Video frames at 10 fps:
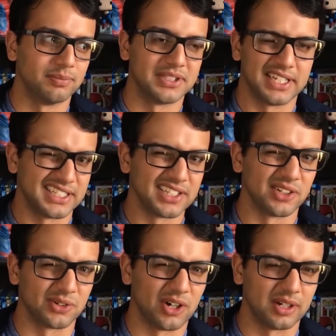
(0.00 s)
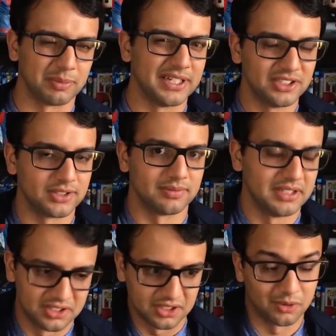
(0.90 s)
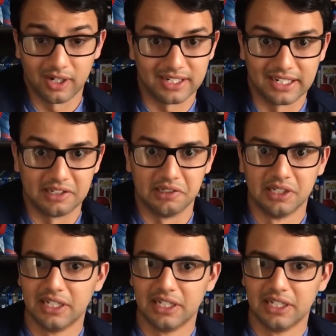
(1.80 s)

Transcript: besides Killer Croc, but he's just a crocodile,